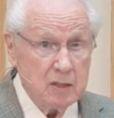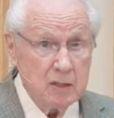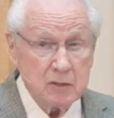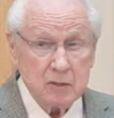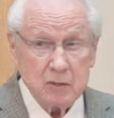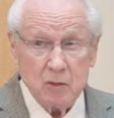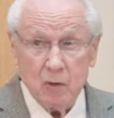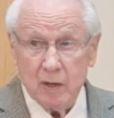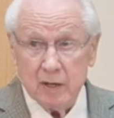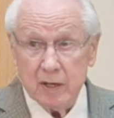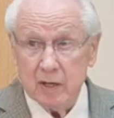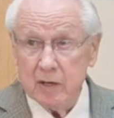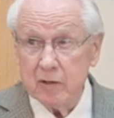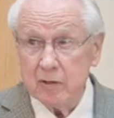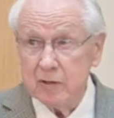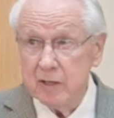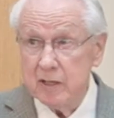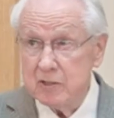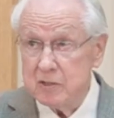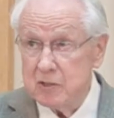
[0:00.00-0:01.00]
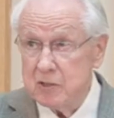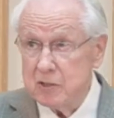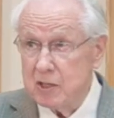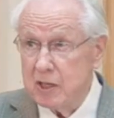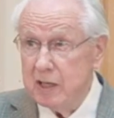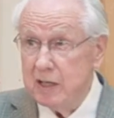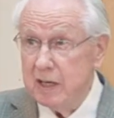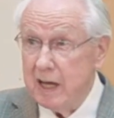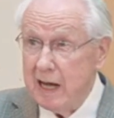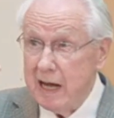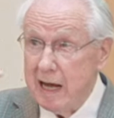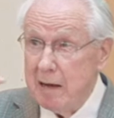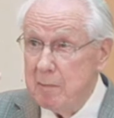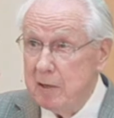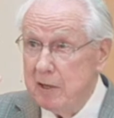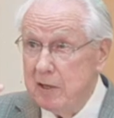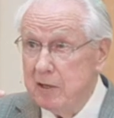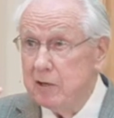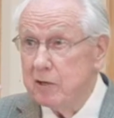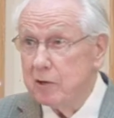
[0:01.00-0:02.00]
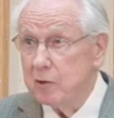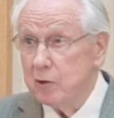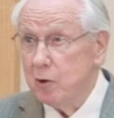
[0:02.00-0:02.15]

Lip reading: So an ear doesn't say, I'm an ear,